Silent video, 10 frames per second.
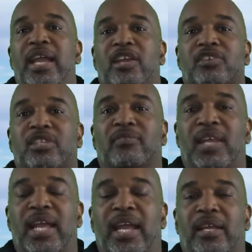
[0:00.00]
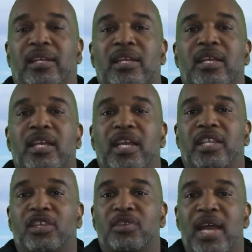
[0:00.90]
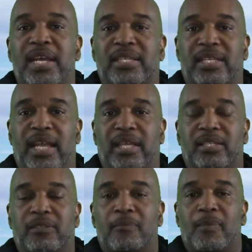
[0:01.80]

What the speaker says: acres of land in the United States.